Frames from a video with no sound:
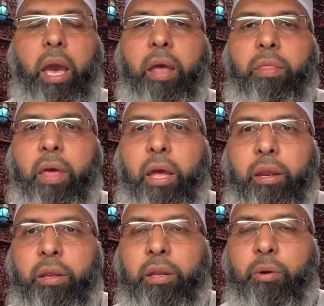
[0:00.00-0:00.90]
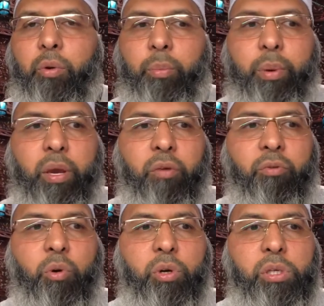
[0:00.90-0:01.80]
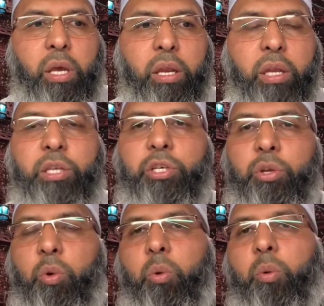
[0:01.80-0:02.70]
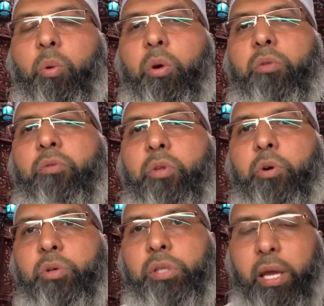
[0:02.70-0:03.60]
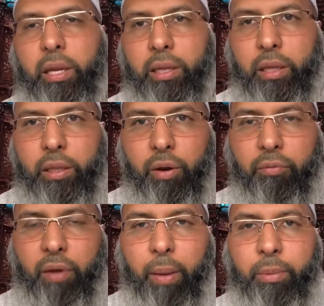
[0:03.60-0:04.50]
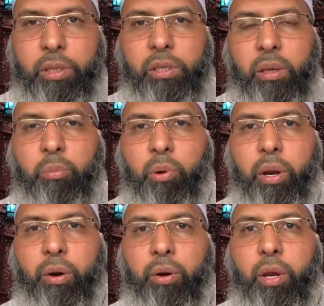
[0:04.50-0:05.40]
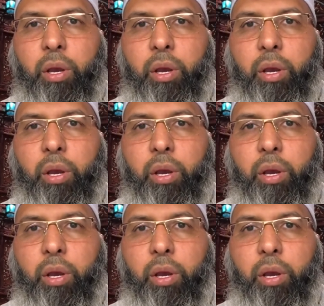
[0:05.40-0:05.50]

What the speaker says: And then there will be, of course, an additional reward for those that lead their families in prayer,